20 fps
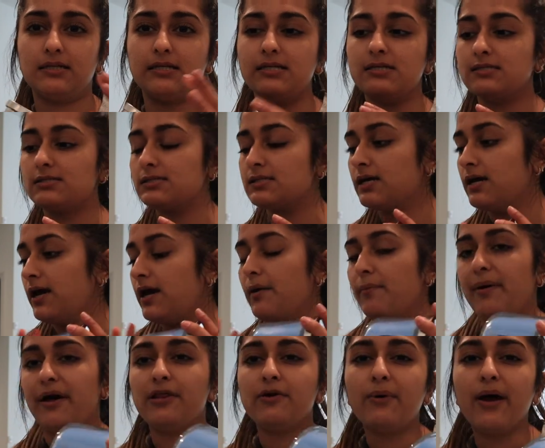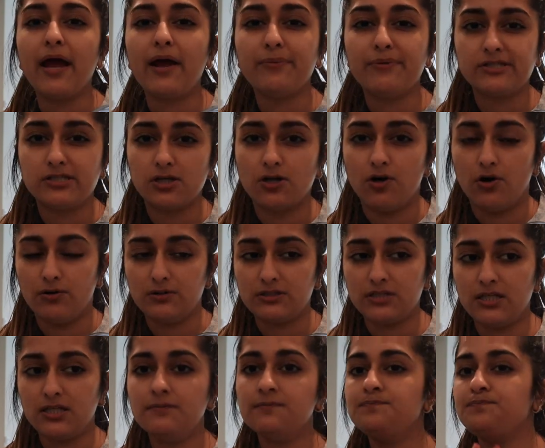these, by the way, I went to
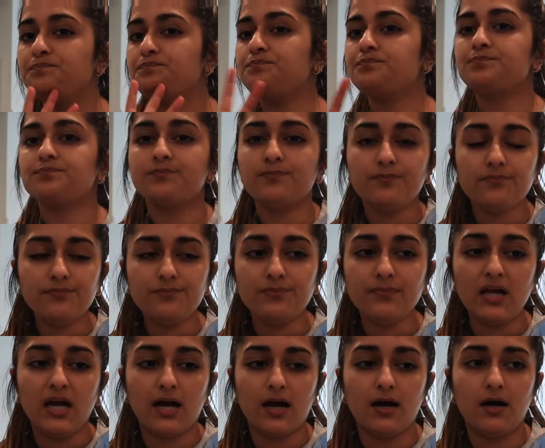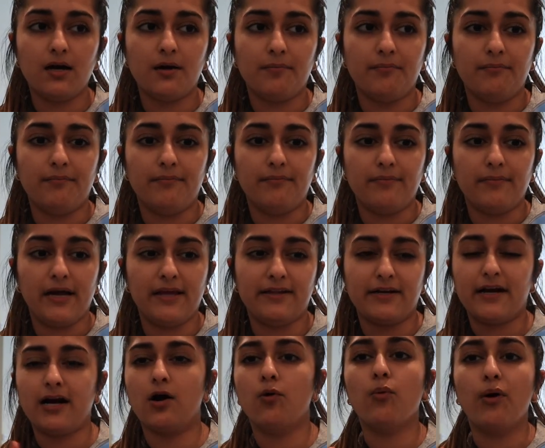Aldi. Um, and
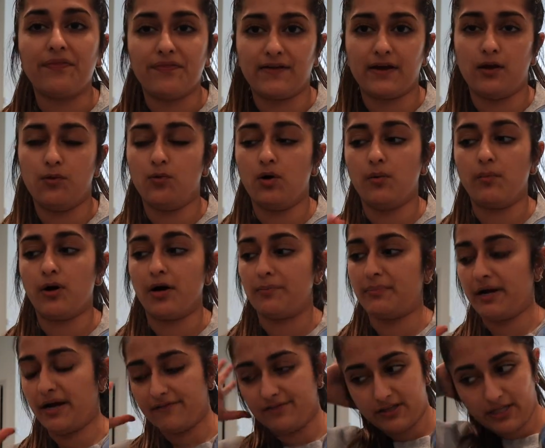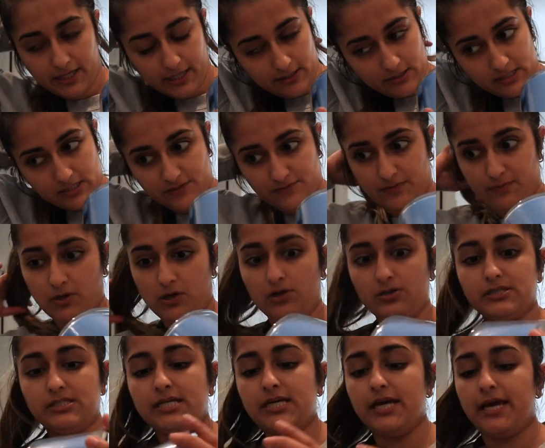then I got one thing at Walmart, but everything else is from
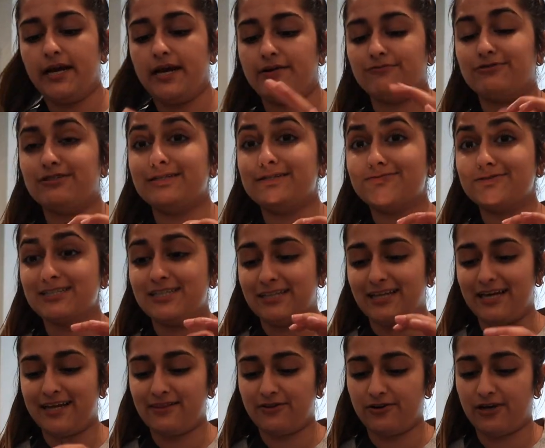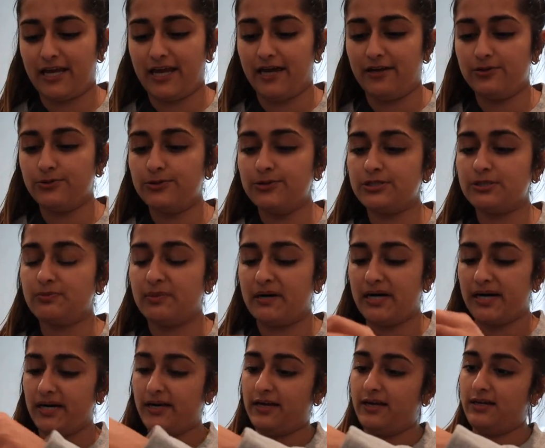Aldi, and I really, really like their candles
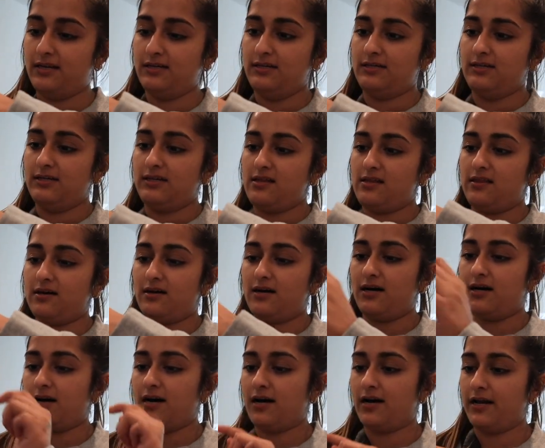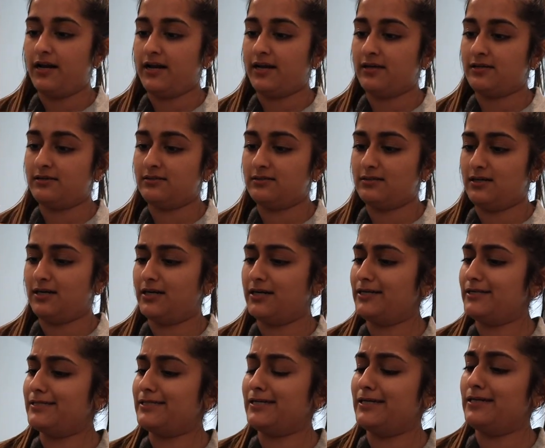by the Hunting,
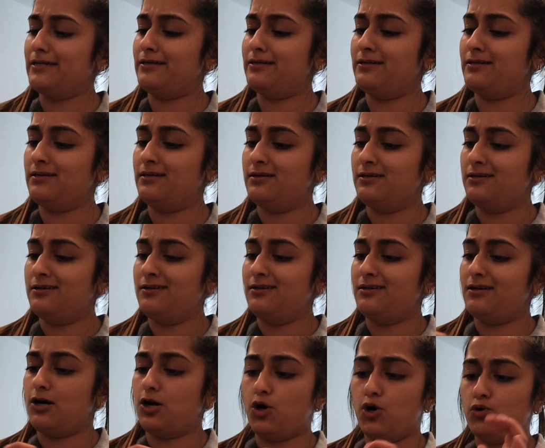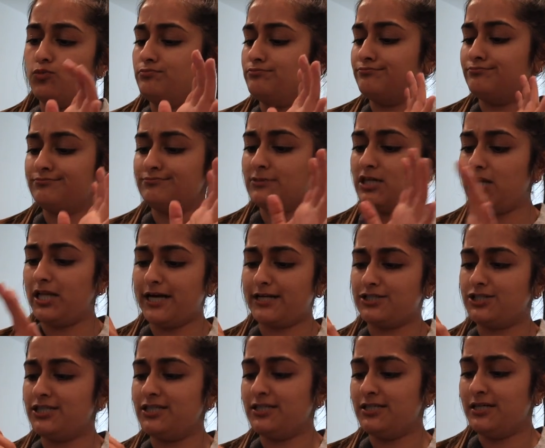Huntington Home
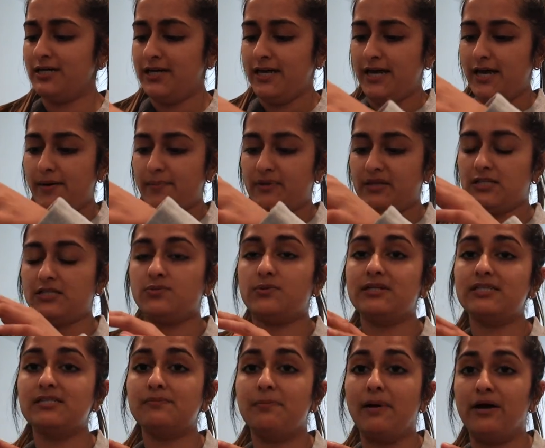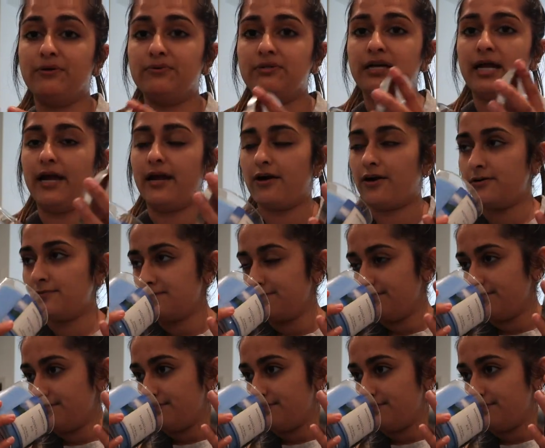Collection, but this one is Mountain Air,